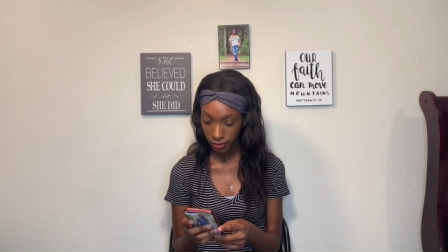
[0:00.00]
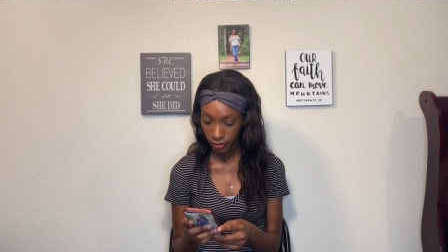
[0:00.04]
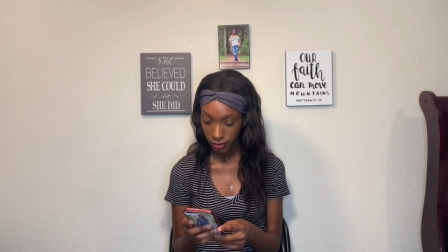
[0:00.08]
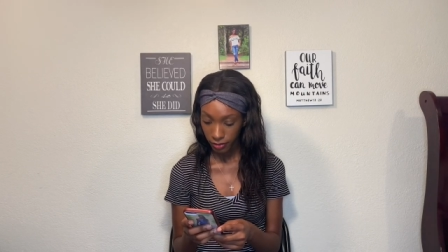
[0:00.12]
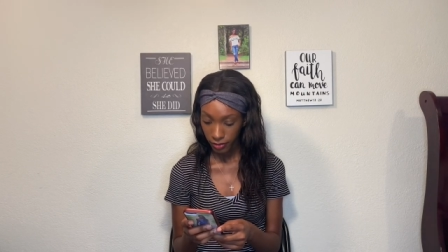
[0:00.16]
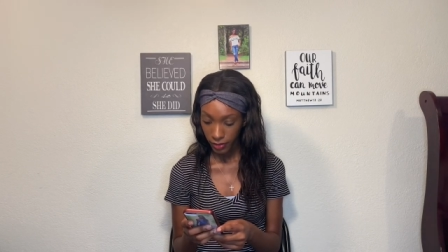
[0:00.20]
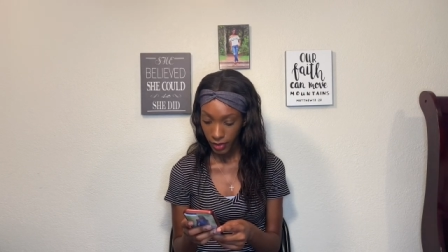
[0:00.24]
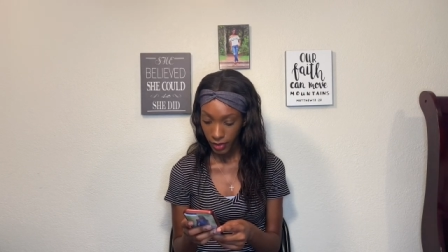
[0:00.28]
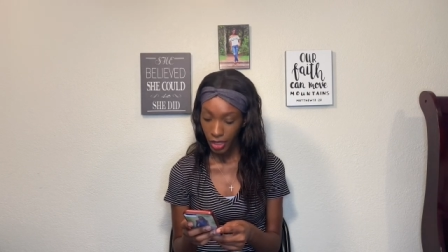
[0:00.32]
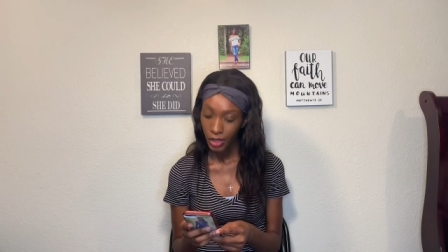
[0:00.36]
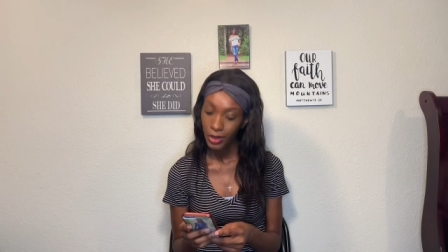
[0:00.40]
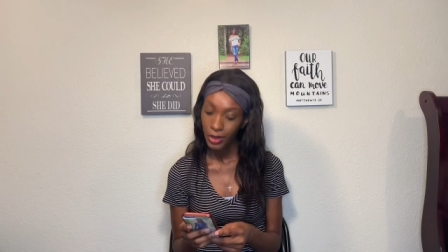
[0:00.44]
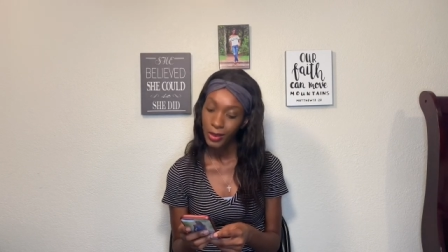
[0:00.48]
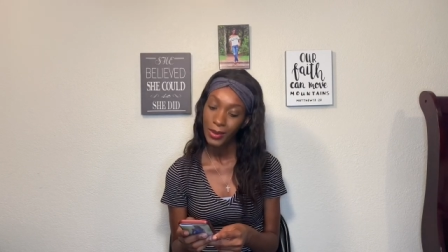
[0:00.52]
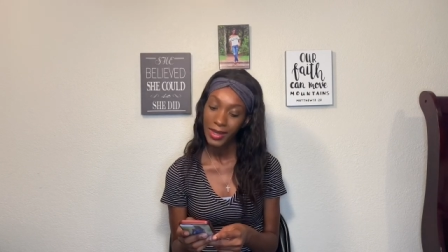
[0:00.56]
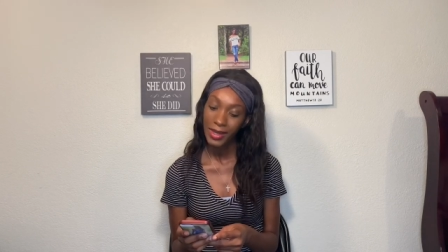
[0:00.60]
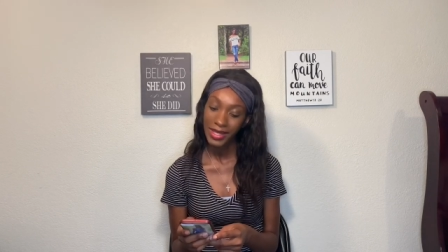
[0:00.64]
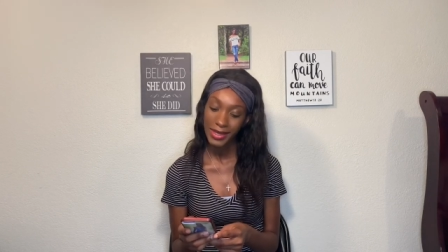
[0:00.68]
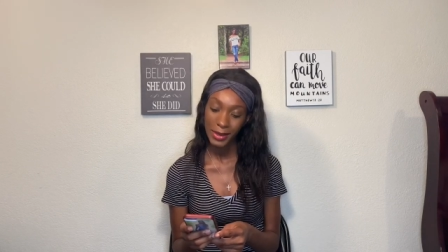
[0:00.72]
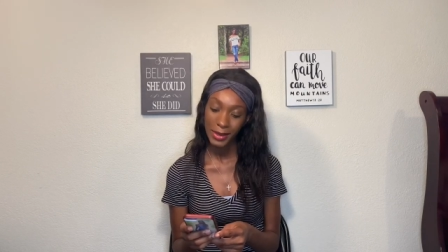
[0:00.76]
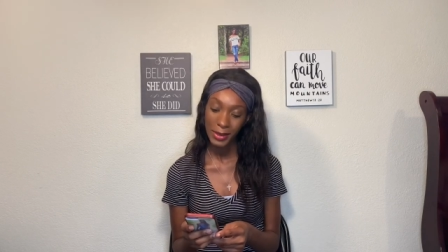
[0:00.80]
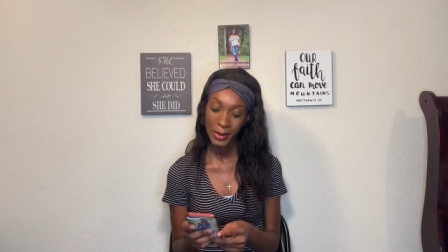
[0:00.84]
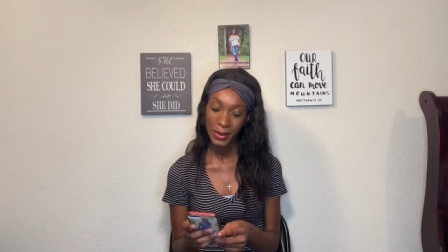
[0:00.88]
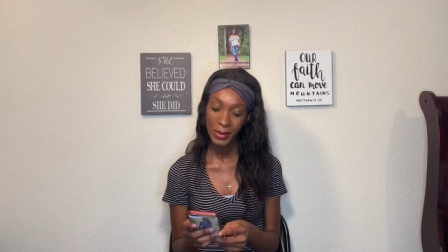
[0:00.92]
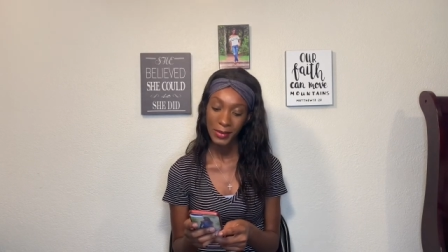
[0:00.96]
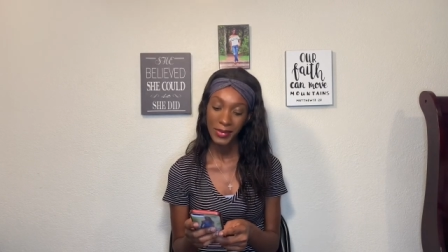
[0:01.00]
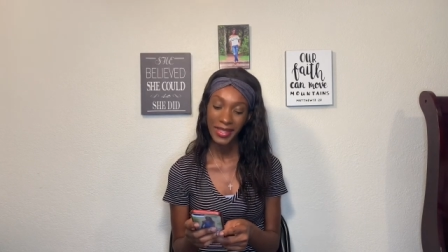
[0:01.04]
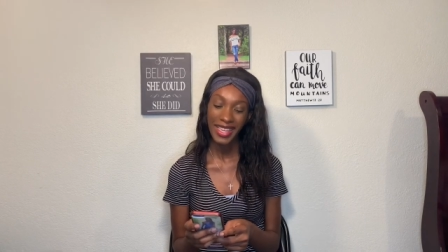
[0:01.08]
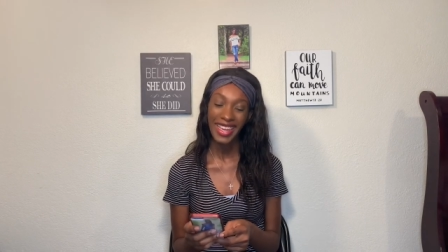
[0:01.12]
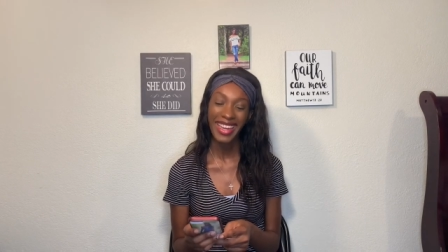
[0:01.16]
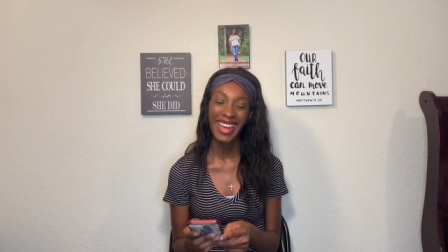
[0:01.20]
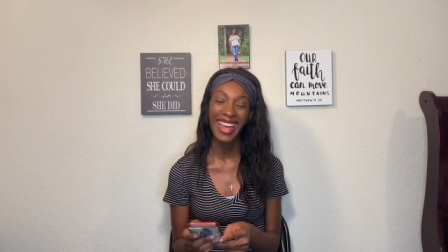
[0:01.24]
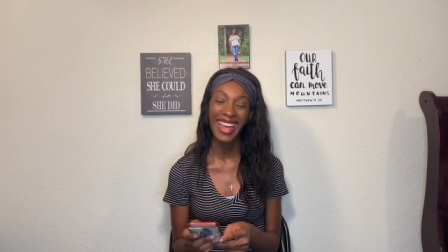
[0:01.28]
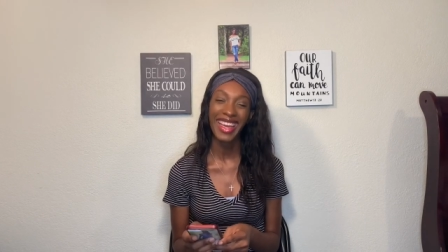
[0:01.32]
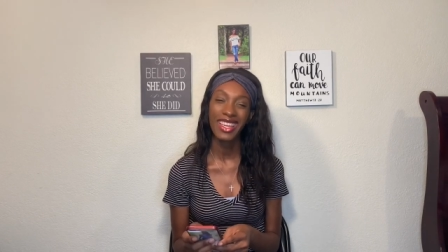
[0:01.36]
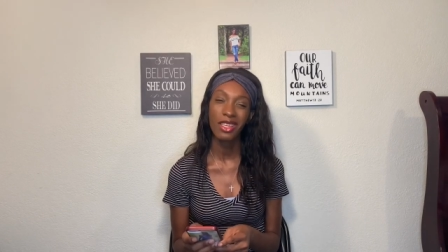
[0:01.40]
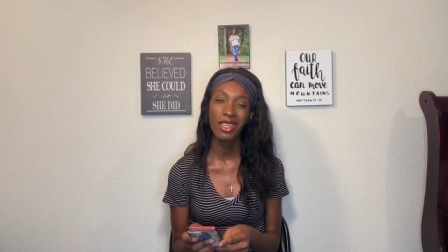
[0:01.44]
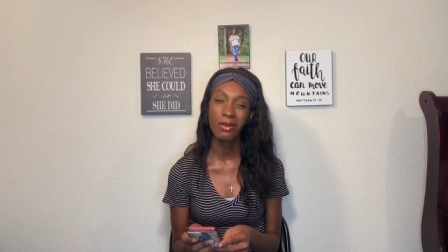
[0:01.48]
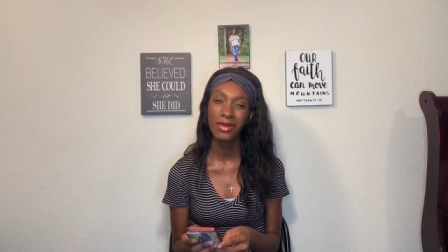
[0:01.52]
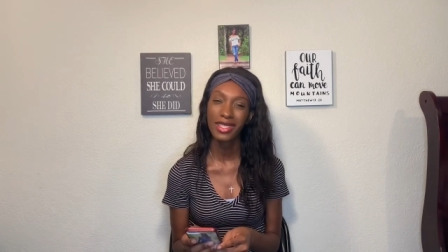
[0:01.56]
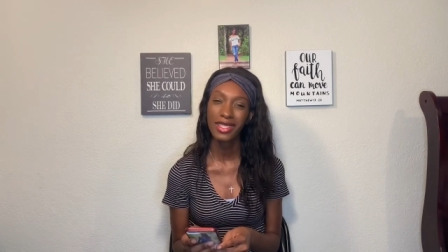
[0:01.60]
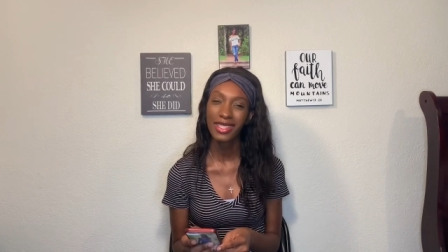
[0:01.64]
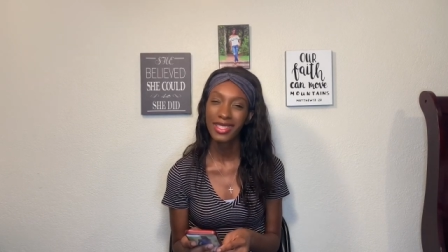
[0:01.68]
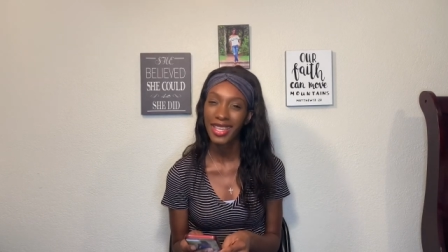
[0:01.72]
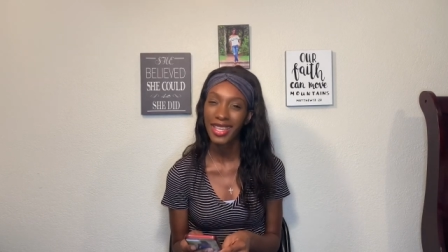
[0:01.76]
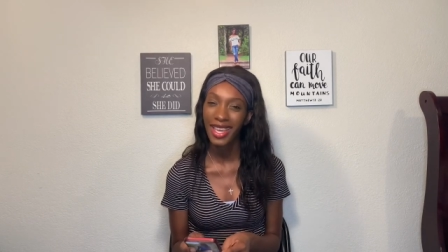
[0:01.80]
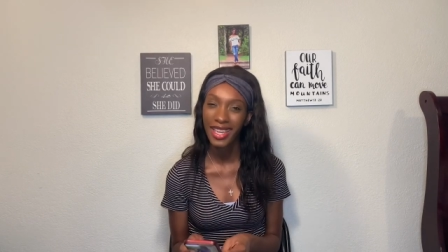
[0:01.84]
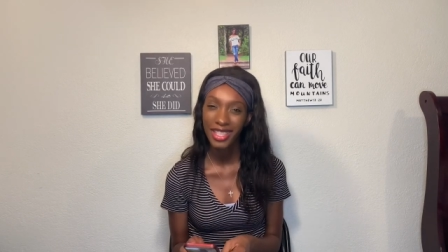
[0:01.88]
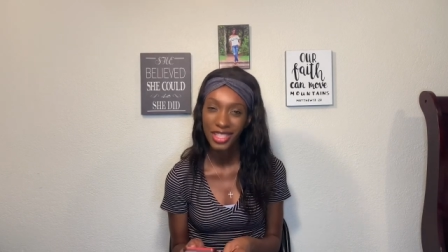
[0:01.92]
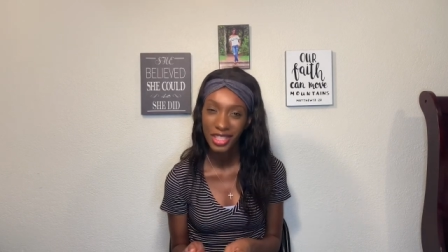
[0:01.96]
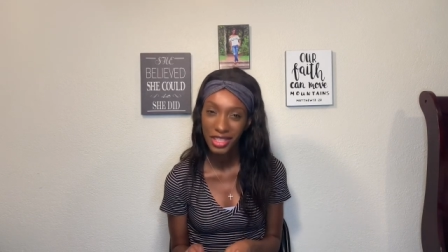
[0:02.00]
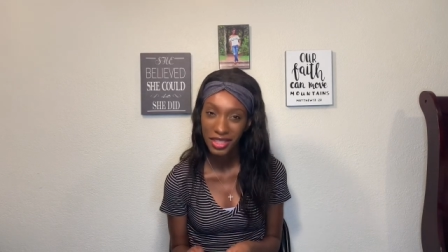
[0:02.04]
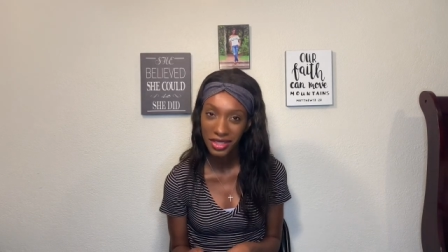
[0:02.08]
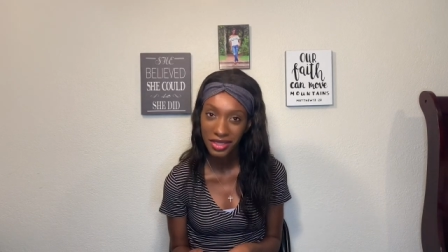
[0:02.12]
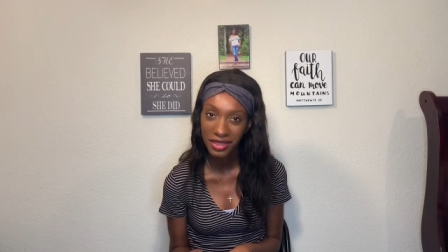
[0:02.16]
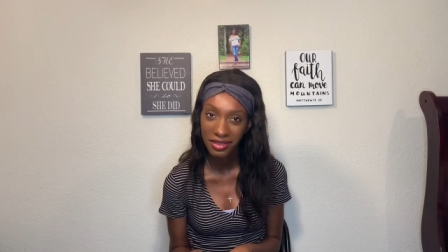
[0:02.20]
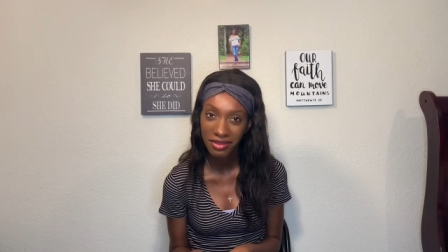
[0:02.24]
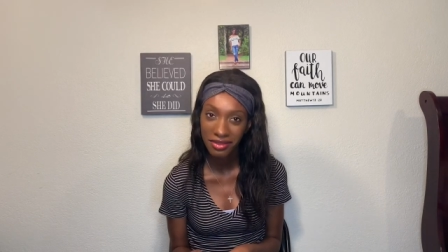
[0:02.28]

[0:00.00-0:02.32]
You assume that I am sketchy.